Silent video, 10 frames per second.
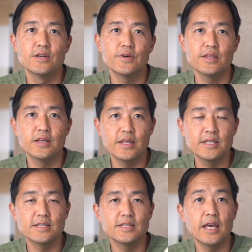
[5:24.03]
right, the
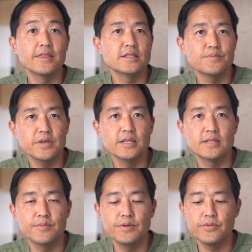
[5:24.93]
latency and the speeds
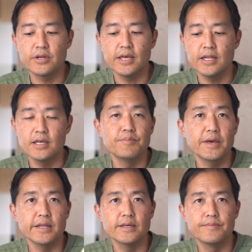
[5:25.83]
that people are getting in
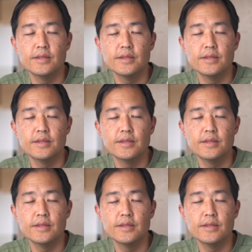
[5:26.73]
beta.